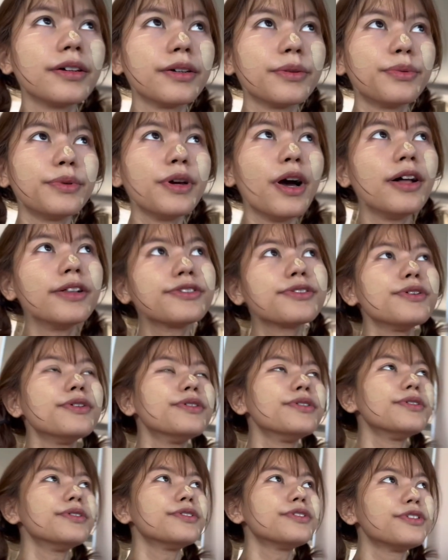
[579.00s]
we
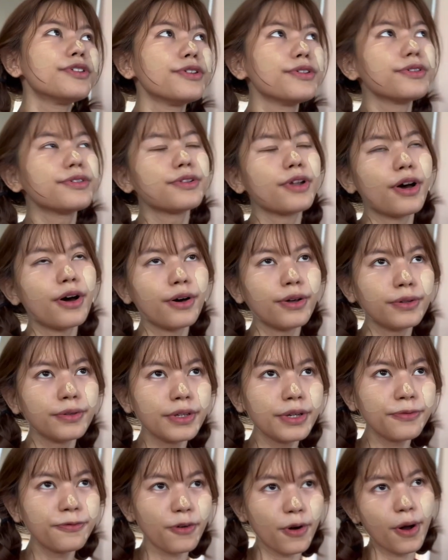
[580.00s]
also use not
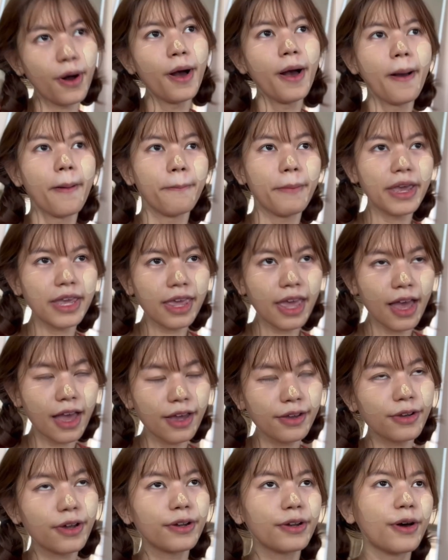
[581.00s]
only for
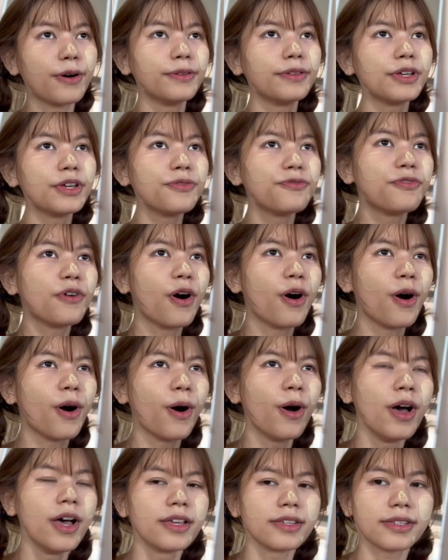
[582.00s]
makeup, not only for
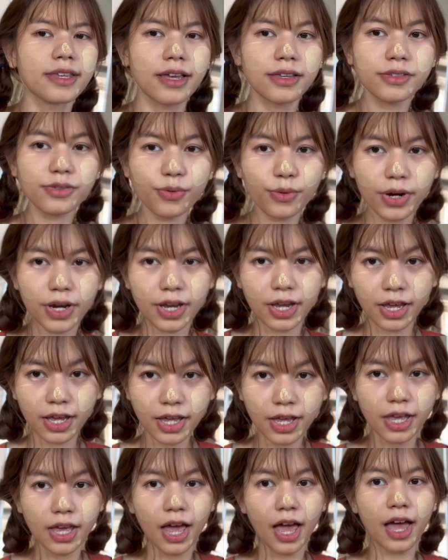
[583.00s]
sunscreen,
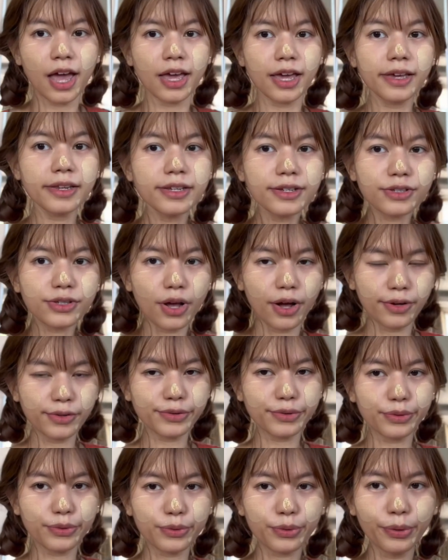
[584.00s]
and it is
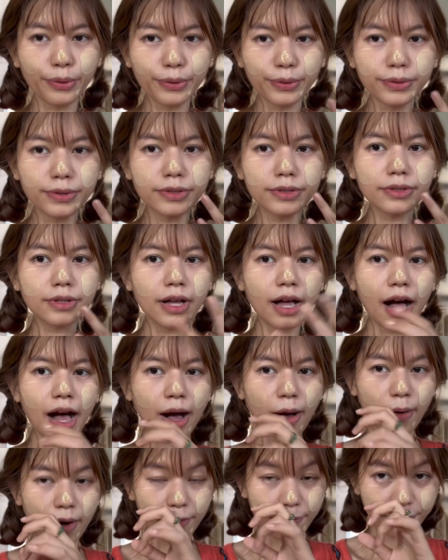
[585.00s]
also cool
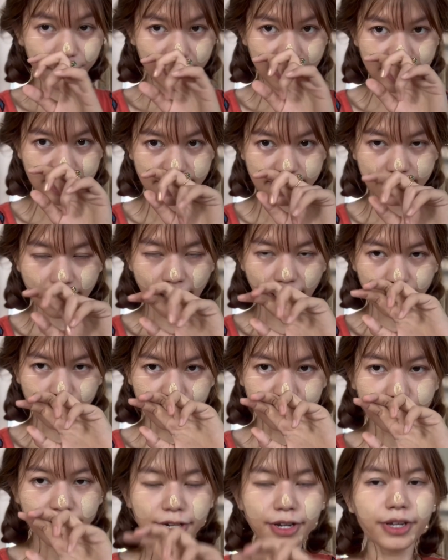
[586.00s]
our face
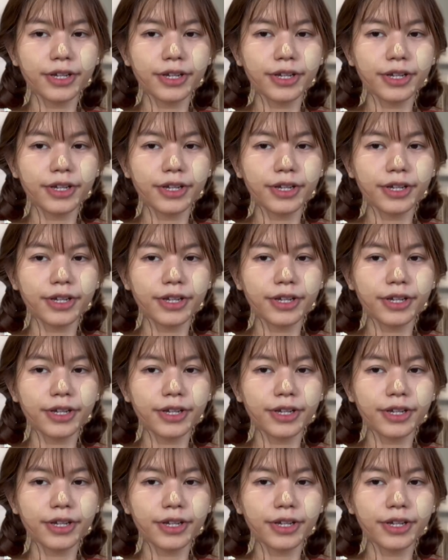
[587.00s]
down